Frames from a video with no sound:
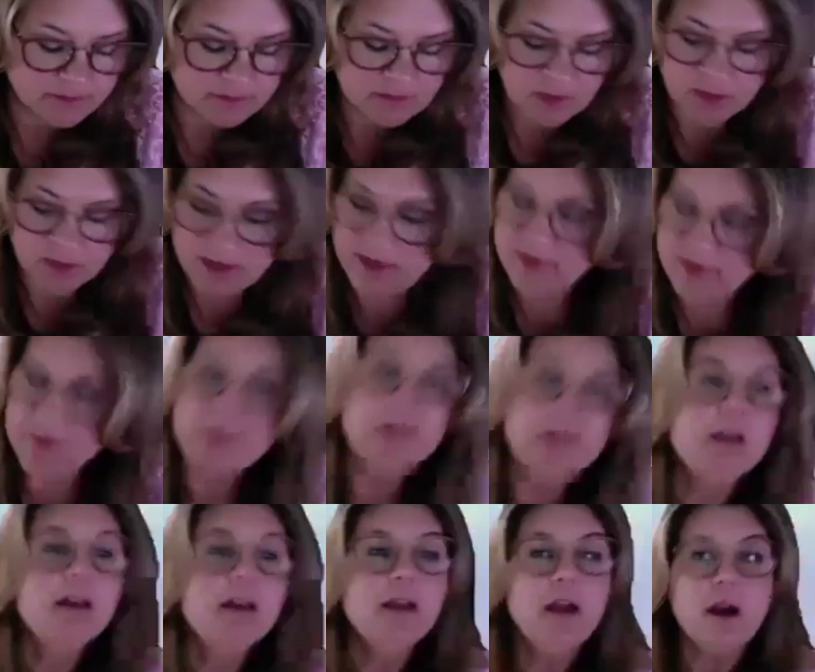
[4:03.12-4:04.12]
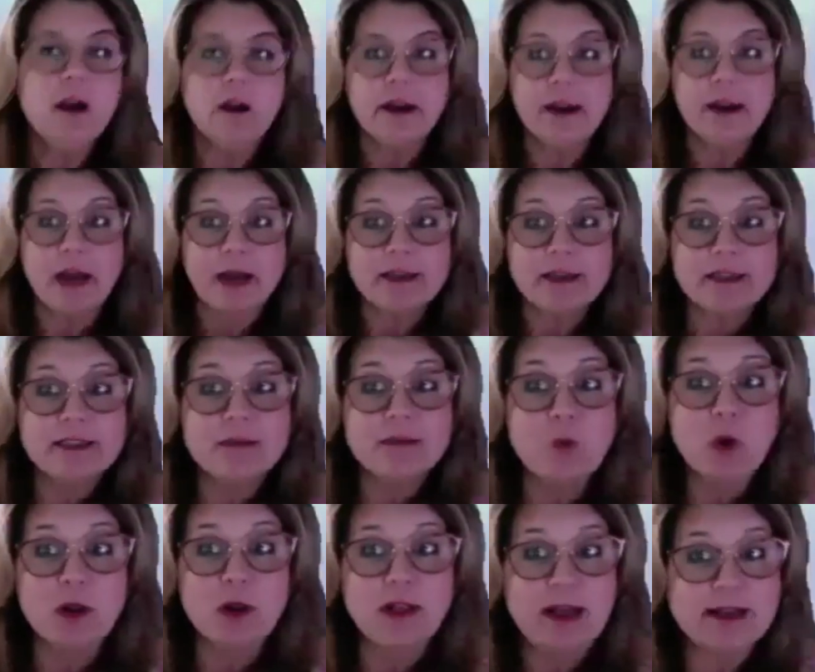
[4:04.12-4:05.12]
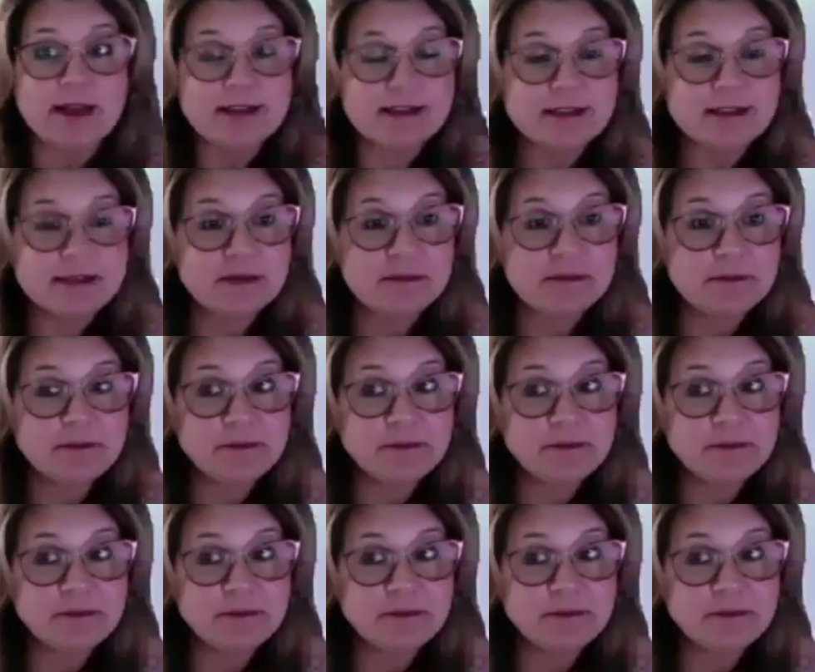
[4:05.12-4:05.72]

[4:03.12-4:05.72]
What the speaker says: Right. All right. On to some more classes.